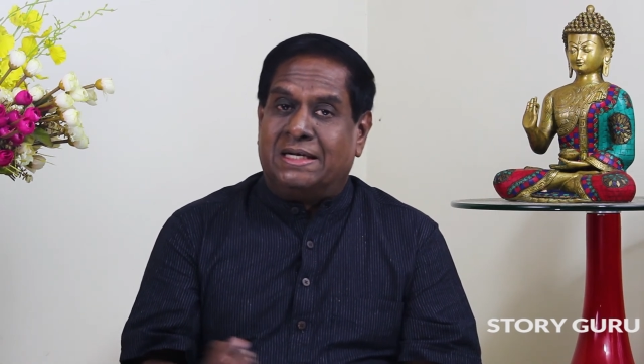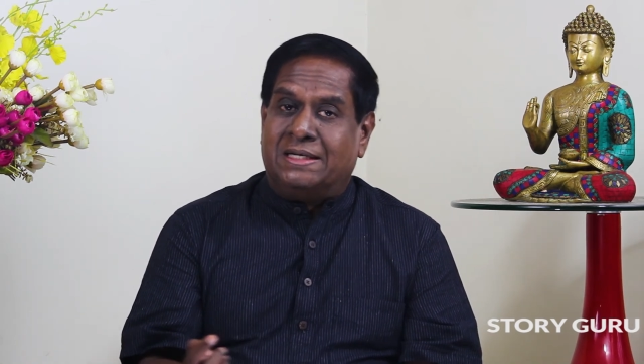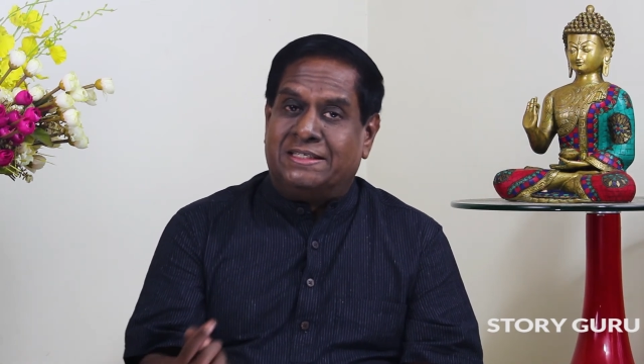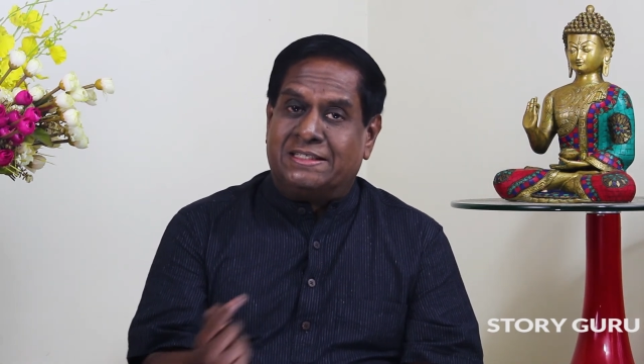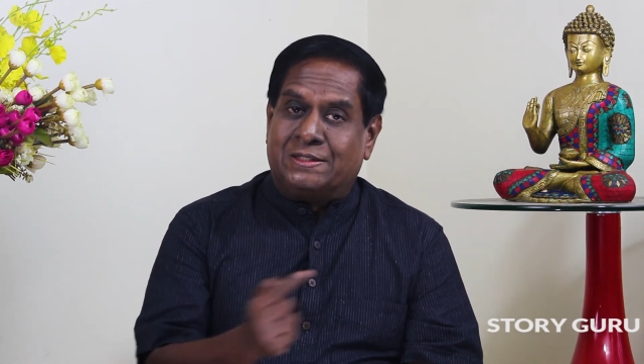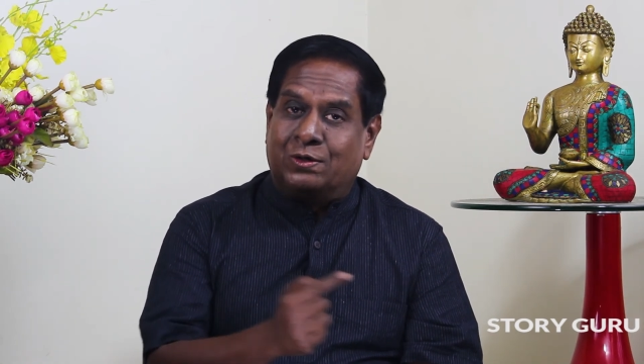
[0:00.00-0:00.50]

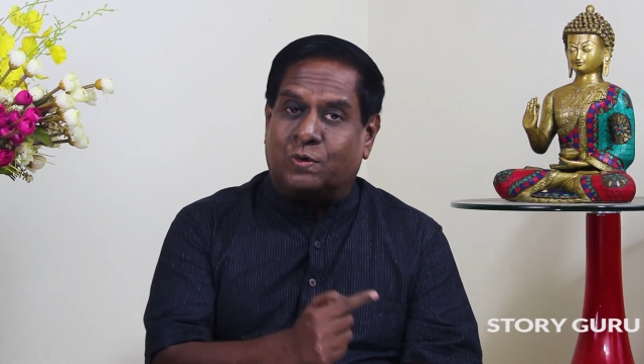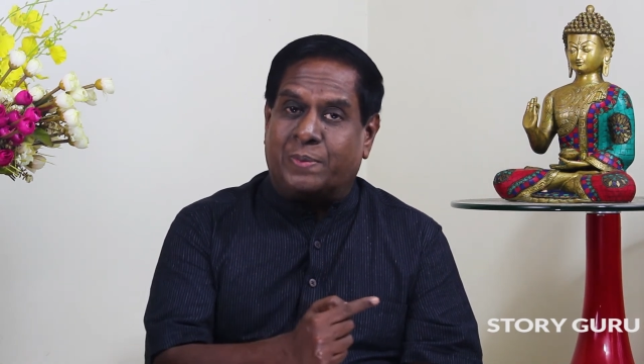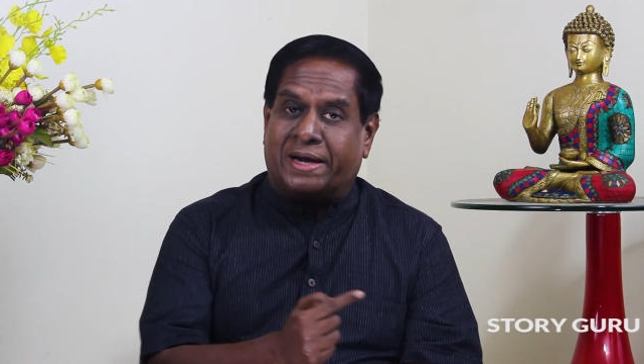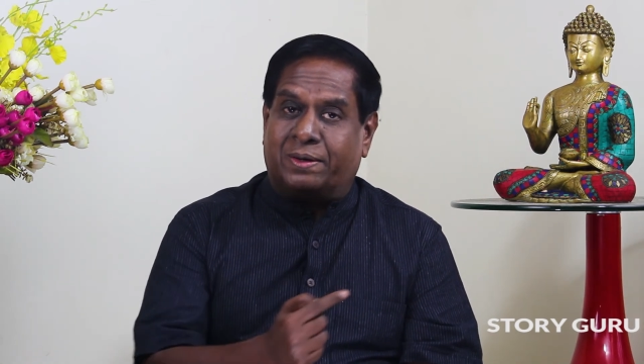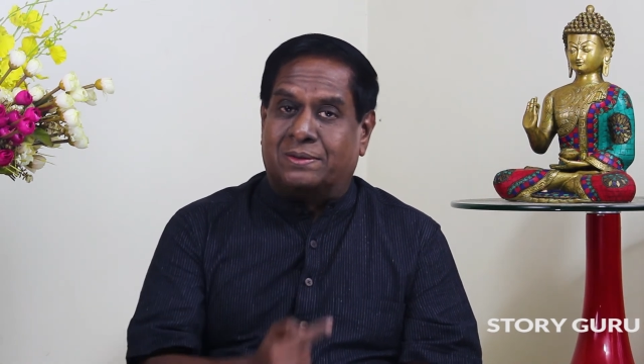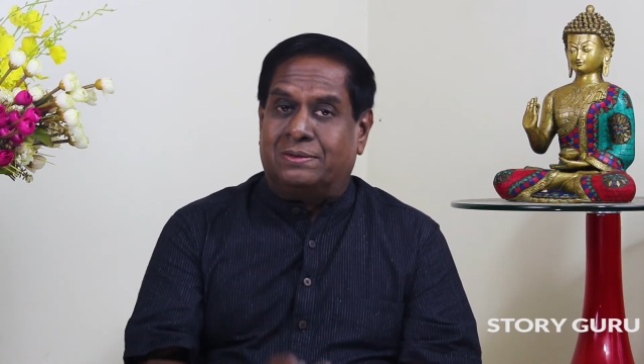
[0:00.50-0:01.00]
Just look
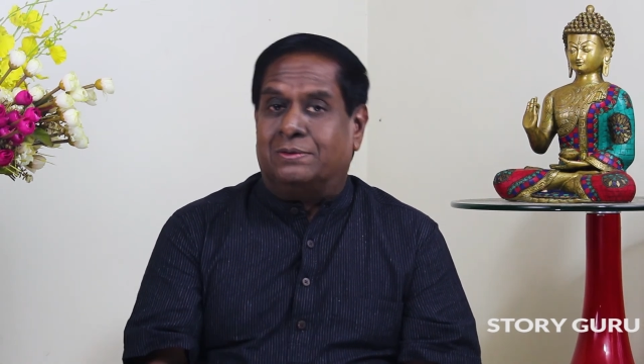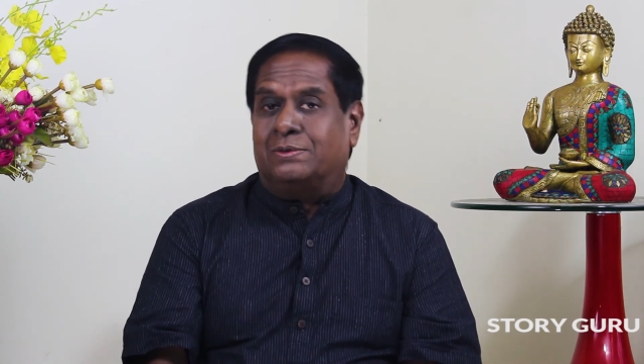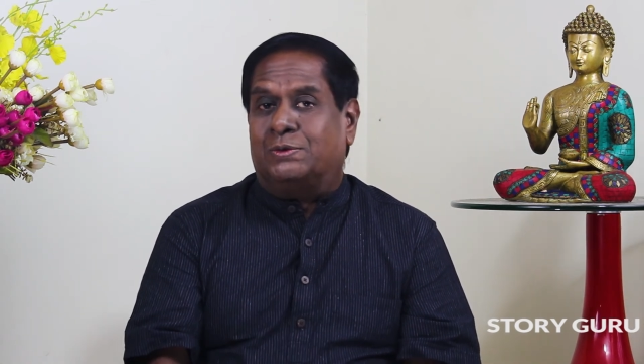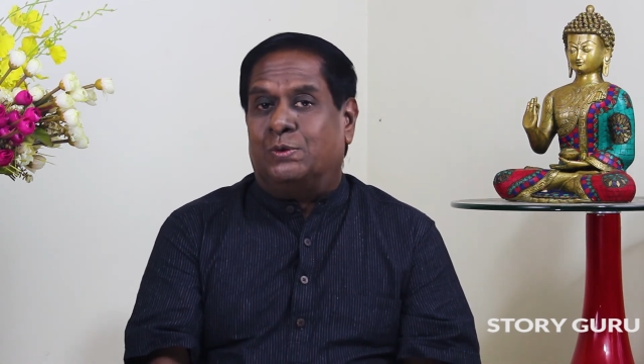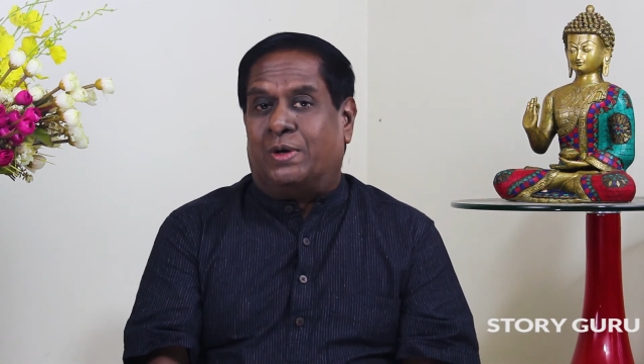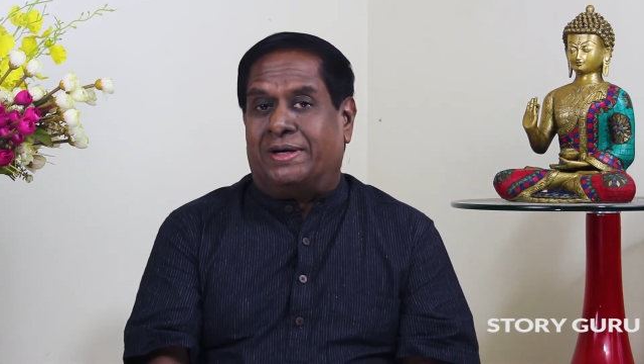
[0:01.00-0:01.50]

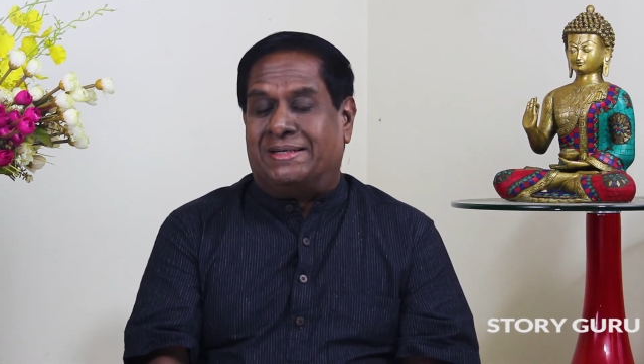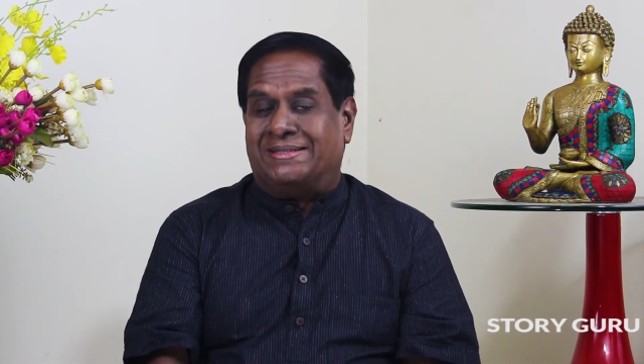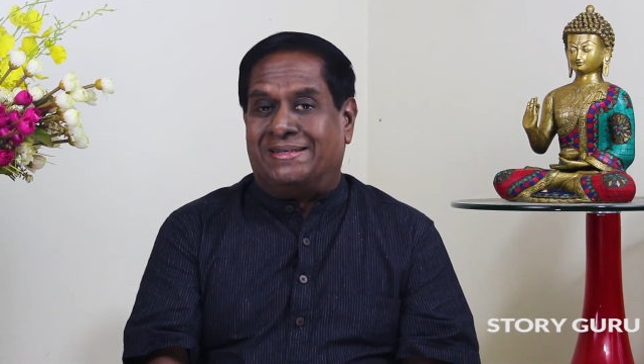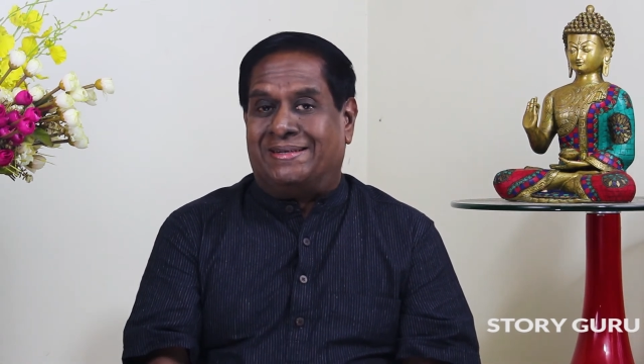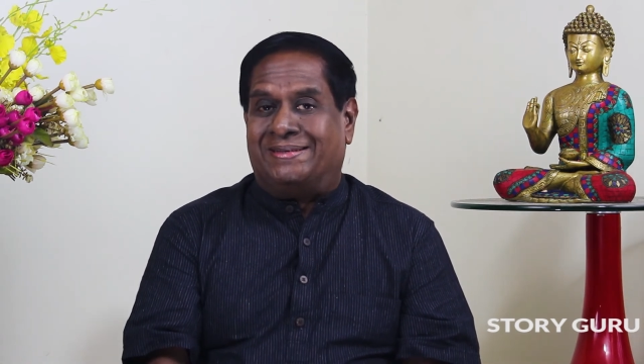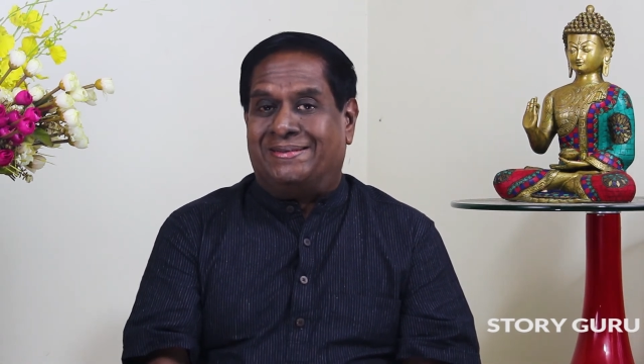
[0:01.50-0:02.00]
back to what I
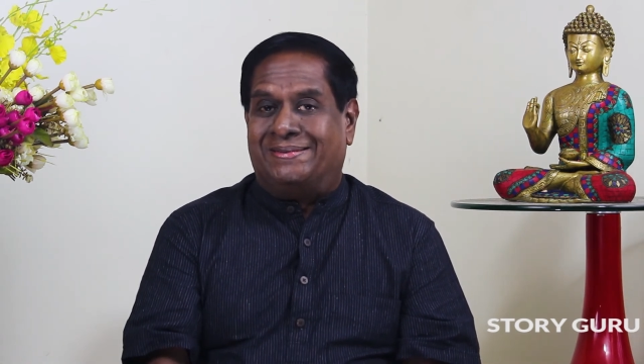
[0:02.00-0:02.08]
said.